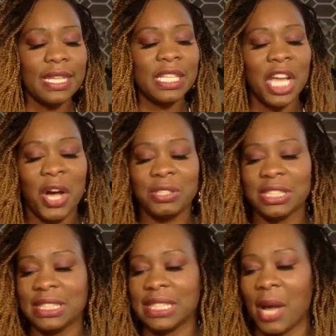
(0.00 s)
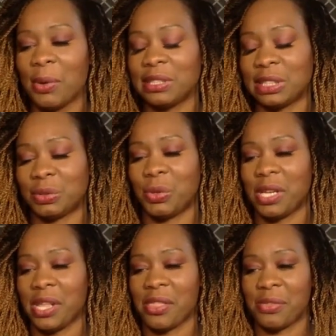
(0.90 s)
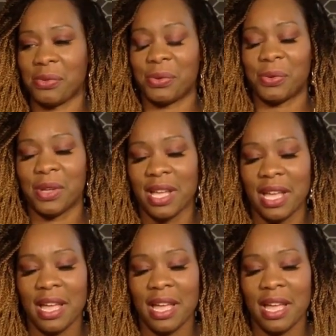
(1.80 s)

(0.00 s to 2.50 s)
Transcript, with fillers: Now, just as I was scrolling through